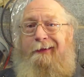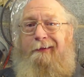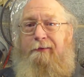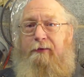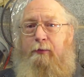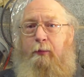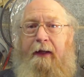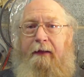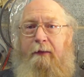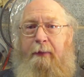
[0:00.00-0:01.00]
it'll just
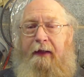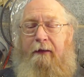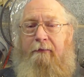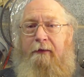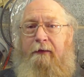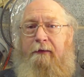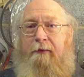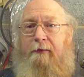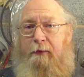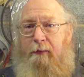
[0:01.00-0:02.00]
waggle about,
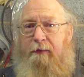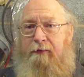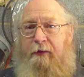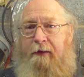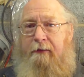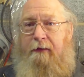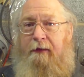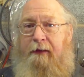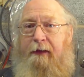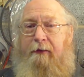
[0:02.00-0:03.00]
the tool will chatter,
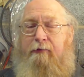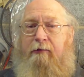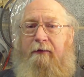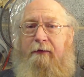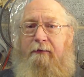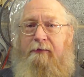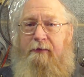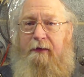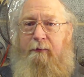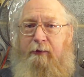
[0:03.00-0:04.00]
the
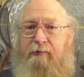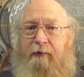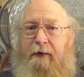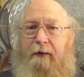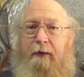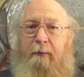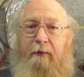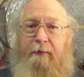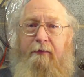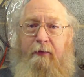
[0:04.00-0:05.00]
steel will try and climb
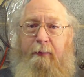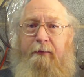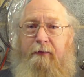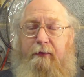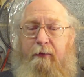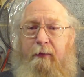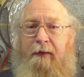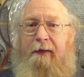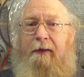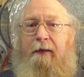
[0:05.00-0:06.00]
over the top of the tool,
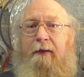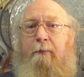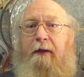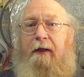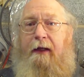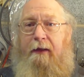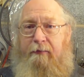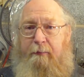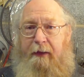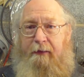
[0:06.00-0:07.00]
and it'll make a hell
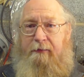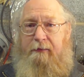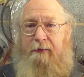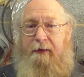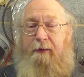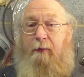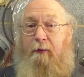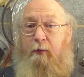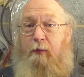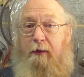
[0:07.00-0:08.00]
of a mess, and it
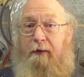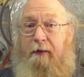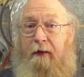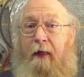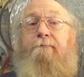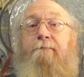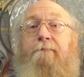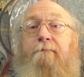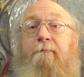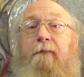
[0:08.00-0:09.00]
won't work.
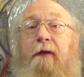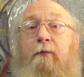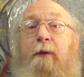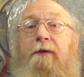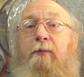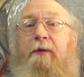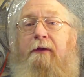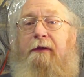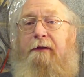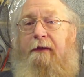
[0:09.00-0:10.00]
When you're
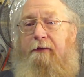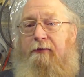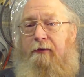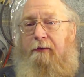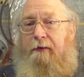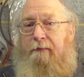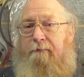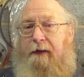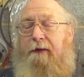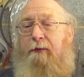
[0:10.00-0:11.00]
working near the chuck,
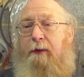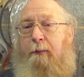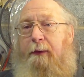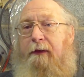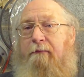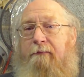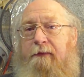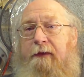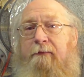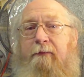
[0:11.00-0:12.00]
and you will be,
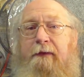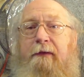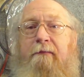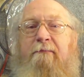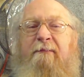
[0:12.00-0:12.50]
yeah, when you're